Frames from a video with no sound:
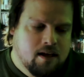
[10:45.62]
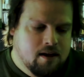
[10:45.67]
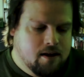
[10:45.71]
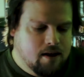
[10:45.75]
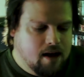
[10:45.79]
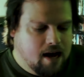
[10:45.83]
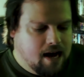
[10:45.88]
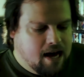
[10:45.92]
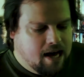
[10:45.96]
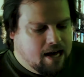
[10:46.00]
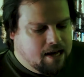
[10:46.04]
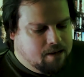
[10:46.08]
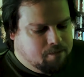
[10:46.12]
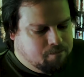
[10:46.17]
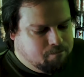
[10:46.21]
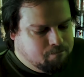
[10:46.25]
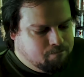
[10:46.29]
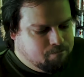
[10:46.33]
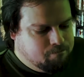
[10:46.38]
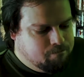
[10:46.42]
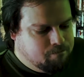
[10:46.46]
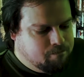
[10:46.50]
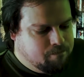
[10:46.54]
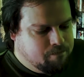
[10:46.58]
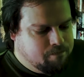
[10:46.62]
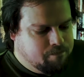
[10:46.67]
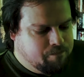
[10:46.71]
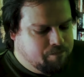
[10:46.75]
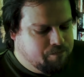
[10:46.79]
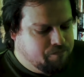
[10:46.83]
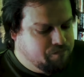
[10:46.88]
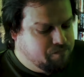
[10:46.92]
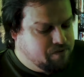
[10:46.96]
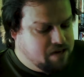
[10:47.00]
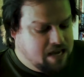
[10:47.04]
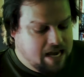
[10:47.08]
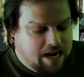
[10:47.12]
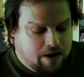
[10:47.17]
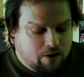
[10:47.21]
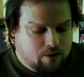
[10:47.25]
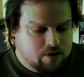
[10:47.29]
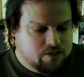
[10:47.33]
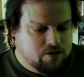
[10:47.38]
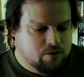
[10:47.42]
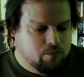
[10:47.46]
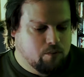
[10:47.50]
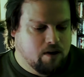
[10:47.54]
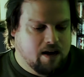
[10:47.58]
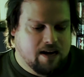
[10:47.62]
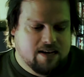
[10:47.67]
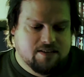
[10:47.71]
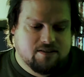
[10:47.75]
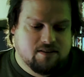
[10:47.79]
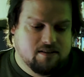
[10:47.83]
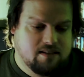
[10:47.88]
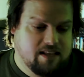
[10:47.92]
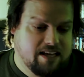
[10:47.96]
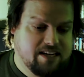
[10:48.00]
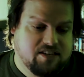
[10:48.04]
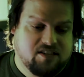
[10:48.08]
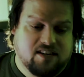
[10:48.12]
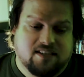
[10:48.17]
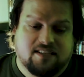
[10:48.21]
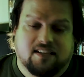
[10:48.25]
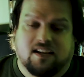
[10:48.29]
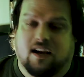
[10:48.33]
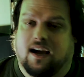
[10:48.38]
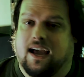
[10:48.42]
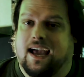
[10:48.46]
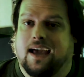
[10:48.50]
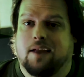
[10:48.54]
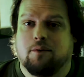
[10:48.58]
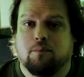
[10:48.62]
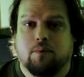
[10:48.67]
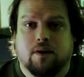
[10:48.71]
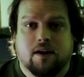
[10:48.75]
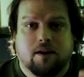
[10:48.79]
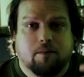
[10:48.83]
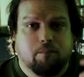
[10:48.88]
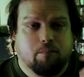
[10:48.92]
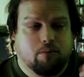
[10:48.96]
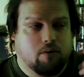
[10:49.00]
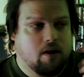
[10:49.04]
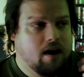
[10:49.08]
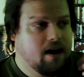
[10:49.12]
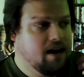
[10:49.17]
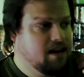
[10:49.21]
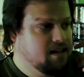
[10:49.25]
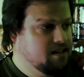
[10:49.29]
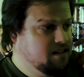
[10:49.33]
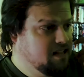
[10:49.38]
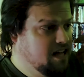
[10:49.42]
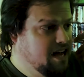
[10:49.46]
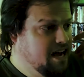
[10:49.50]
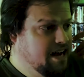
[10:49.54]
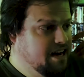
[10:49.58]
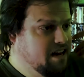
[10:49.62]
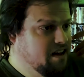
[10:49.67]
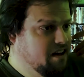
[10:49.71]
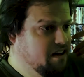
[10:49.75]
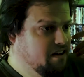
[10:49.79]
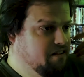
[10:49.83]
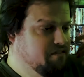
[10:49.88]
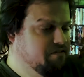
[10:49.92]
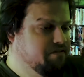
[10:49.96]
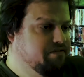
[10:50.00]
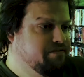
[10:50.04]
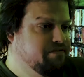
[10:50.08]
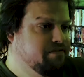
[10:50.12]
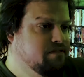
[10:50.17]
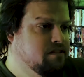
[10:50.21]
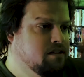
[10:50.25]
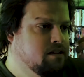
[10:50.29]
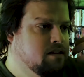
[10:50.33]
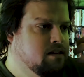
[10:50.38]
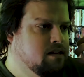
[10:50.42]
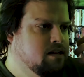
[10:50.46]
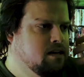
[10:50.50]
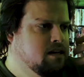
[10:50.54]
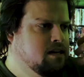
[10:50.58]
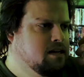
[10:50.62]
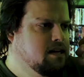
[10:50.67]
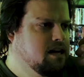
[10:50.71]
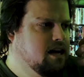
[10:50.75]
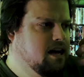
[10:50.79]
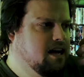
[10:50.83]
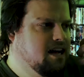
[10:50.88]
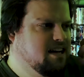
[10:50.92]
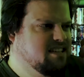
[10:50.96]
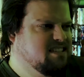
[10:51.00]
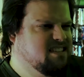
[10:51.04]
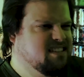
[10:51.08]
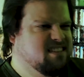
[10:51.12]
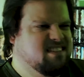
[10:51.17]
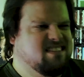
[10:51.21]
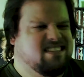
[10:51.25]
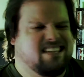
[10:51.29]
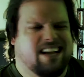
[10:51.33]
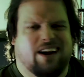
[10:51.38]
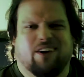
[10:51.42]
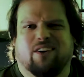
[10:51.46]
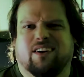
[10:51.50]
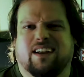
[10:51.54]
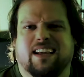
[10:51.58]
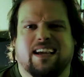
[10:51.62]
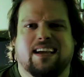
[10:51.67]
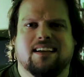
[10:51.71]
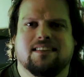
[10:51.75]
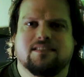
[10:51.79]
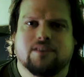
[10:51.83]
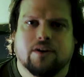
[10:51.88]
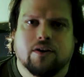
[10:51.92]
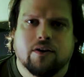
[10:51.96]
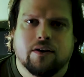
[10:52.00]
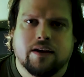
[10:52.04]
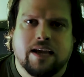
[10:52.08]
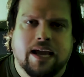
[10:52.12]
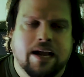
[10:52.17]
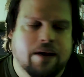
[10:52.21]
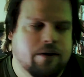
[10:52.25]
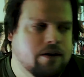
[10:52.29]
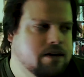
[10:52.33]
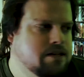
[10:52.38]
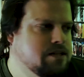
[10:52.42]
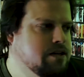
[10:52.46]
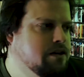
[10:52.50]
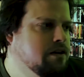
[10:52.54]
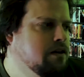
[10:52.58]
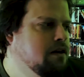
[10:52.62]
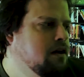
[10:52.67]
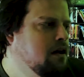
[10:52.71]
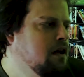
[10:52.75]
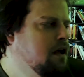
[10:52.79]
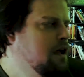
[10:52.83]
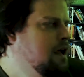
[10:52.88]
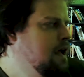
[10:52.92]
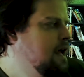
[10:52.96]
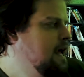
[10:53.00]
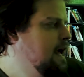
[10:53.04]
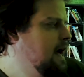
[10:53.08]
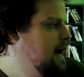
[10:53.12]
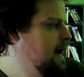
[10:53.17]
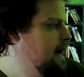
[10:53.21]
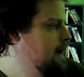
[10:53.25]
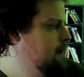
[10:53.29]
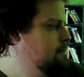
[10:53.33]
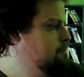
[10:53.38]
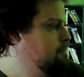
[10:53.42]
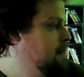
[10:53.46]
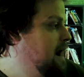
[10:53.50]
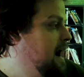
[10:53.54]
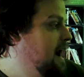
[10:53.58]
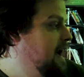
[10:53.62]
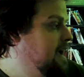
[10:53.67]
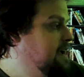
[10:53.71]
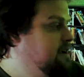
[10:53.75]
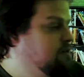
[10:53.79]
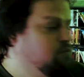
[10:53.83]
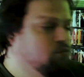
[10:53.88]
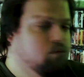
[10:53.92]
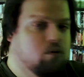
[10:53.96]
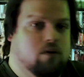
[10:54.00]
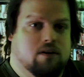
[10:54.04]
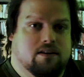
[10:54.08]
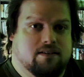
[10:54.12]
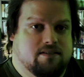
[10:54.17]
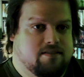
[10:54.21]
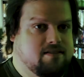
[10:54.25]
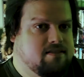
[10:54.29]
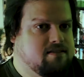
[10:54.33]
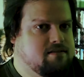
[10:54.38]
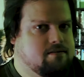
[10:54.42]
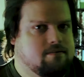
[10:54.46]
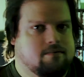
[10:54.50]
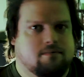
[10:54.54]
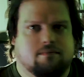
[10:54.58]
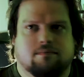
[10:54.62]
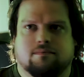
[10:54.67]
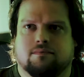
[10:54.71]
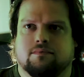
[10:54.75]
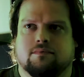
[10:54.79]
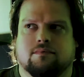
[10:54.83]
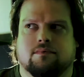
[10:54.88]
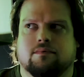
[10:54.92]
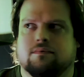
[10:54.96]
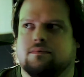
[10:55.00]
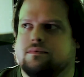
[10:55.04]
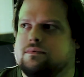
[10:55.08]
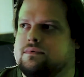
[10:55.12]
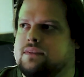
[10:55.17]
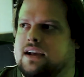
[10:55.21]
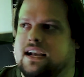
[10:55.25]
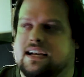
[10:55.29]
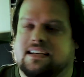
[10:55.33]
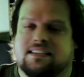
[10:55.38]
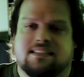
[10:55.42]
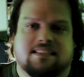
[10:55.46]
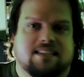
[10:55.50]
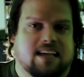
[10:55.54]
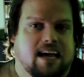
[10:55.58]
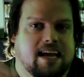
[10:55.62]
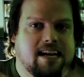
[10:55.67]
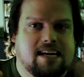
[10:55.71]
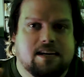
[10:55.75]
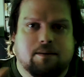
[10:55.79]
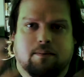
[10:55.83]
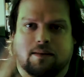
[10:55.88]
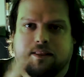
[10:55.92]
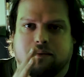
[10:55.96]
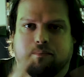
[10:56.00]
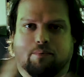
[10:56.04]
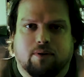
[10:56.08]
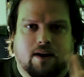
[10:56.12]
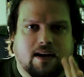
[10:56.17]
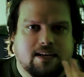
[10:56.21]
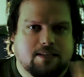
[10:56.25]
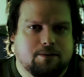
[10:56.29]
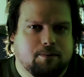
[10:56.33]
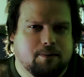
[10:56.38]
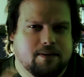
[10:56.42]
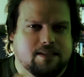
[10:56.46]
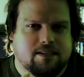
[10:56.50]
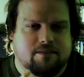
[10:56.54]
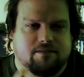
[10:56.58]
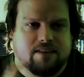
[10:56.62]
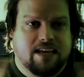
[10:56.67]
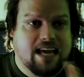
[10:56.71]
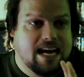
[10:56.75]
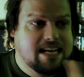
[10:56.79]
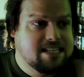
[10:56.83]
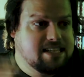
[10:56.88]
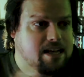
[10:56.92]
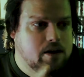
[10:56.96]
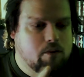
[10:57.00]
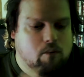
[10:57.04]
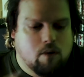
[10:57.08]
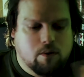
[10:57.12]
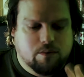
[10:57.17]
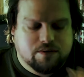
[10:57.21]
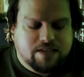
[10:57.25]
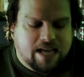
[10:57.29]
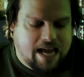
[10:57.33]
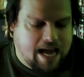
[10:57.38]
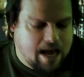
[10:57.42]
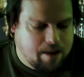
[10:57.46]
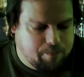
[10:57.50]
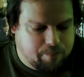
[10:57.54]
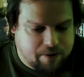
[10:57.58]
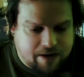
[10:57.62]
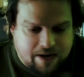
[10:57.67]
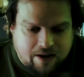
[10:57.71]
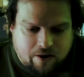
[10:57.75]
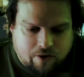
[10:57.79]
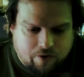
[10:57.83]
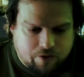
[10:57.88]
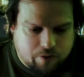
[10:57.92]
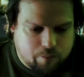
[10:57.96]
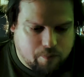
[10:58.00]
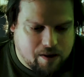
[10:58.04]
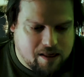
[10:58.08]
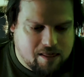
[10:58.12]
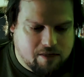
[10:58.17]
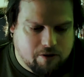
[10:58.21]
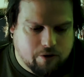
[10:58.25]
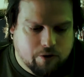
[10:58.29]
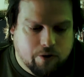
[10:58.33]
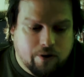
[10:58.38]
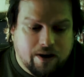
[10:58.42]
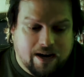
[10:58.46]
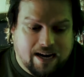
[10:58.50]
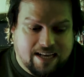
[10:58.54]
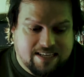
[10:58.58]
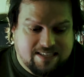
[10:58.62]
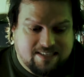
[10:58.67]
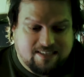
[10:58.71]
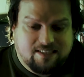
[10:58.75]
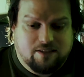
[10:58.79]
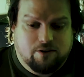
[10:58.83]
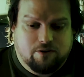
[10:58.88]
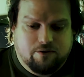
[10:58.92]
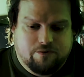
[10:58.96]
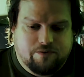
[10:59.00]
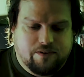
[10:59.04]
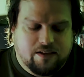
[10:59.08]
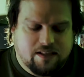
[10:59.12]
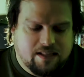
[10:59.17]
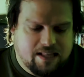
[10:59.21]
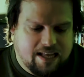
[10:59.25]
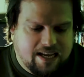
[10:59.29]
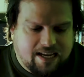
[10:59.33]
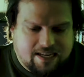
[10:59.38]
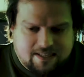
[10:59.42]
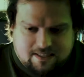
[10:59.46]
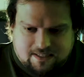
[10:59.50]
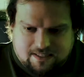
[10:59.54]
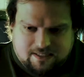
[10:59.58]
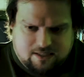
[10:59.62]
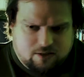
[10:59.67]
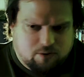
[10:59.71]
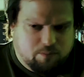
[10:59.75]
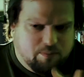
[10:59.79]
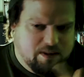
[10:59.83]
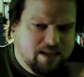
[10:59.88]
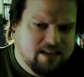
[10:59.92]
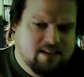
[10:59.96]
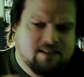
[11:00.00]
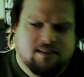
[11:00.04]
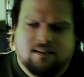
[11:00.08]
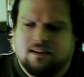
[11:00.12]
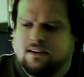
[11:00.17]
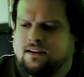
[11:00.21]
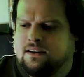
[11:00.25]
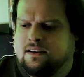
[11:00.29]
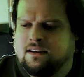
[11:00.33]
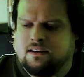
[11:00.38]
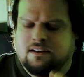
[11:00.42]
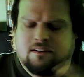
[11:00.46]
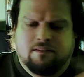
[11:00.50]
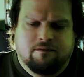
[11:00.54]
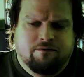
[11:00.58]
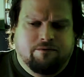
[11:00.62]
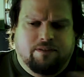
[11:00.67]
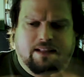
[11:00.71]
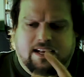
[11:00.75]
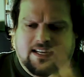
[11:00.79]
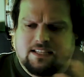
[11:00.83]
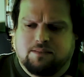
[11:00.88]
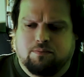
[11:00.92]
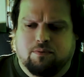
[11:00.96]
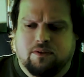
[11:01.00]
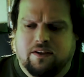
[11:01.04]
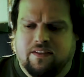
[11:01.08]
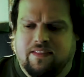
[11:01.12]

Um, character wise, like Jessica Henwick brought a lot of uh, sincerity to her character. Um, I was excited about the prospect of guessing what was happening all the way through, and I still feel like it's a little bit flexible in